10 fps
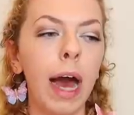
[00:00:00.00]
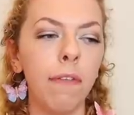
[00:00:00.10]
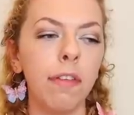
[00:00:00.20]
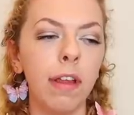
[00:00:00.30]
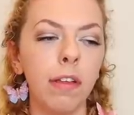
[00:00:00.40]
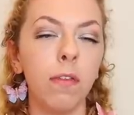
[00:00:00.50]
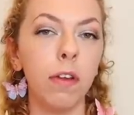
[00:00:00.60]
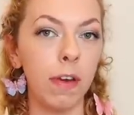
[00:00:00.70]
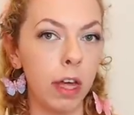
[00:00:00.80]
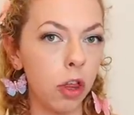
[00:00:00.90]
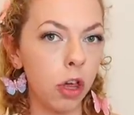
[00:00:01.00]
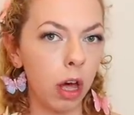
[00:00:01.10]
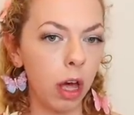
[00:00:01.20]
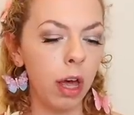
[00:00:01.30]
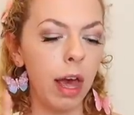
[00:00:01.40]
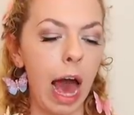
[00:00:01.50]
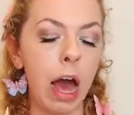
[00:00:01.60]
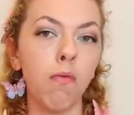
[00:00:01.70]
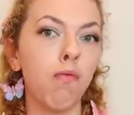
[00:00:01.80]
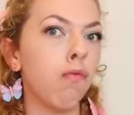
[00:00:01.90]
have a sense of adventure
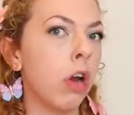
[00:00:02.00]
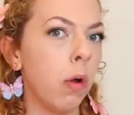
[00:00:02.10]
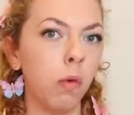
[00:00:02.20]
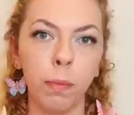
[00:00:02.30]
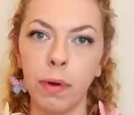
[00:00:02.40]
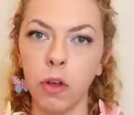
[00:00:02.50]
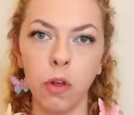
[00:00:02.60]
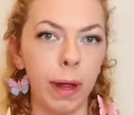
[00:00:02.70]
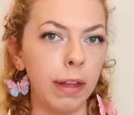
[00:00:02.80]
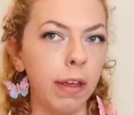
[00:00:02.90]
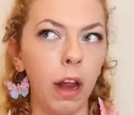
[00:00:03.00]
and real spirituality.